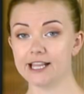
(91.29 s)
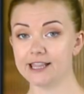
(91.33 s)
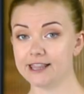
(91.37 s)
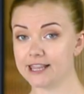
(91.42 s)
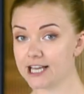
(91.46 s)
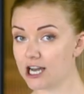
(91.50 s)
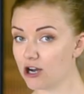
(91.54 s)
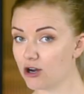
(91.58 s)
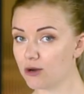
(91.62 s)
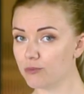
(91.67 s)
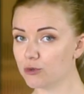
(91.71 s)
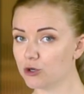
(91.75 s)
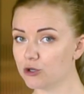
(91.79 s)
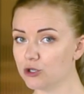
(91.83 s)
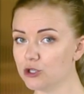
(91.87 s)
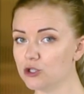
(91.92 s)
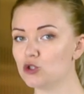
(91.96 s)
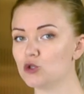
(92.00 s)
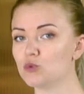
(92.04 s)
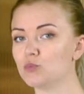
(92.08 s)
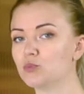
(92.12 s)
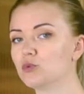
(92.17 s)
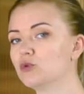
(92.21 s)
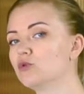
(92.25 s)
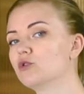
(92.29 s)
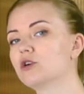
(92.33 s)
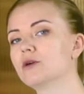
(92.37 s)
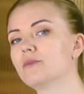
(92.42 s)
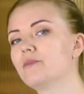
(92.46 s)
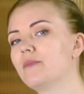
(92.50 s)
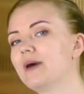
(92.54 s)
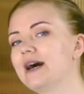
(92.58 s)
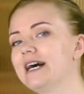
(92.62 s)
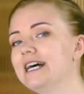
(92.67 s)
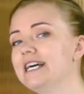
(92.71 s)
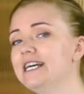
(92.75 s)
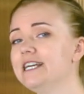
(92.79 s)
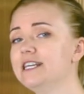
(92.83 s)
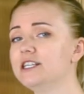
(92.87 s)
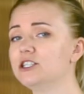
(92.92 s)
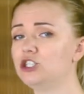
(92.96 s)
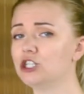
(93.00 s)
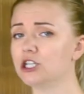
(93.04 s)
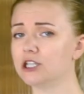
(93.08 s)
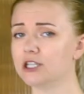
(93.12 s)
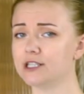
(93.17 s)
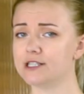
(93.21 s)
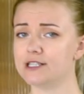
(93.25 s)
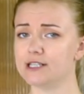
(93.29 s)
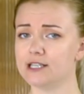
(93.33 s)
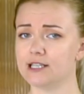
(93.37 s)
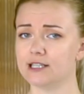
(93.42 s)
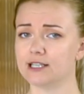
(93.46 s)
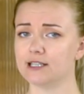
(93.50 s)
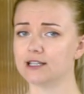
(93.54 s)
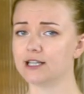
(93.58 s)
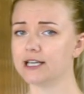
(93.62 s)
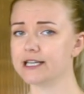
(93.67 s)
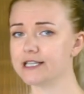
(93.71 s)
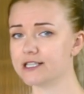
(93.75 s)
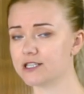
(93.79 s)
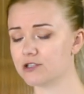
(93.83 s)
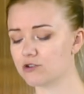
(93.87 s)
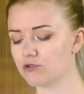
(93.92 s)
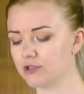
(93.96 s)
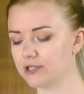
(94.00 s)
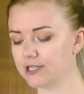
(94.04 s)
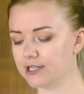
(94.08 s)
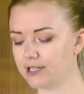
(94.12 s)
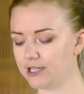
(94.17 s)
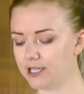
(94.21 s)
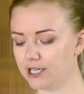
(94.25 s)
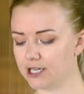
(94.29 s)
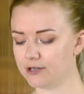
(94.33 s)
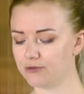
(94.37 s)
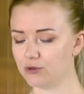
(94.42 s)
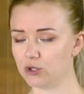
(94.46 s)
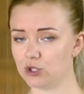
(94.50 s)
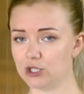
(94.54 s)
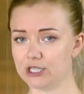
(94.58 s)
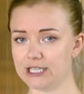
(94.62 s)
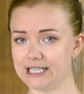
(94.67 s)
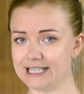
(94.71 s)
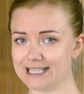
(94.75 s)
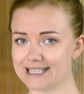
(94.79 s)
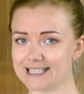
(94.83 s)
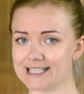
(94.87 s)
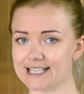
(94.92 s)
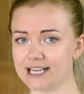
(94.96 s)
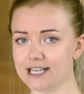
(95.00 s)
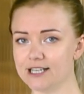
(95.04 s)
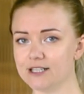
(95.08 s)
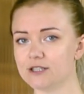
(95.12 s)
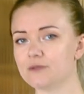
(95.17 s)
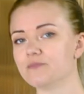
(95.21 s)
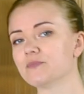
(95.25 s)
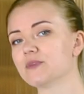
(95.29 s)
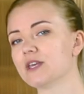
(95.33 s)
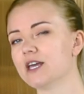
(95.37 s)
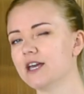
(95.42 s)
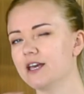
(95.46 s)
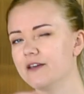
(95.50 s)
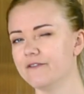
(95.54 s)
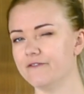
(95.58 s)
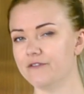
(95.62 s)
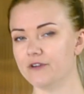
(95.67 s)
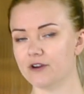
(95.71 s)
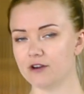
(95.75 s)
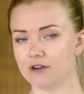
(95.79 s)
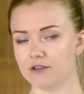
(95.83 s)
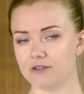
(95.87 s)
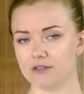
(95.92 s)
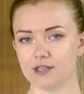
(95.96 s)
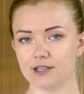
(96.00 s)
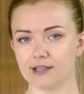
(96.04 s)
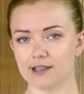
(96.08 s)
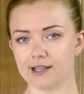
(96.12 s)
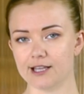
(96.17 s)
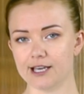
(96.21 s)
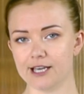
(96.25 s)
And now I'm going to pour my gelatin glycerin liquid inside, a very thin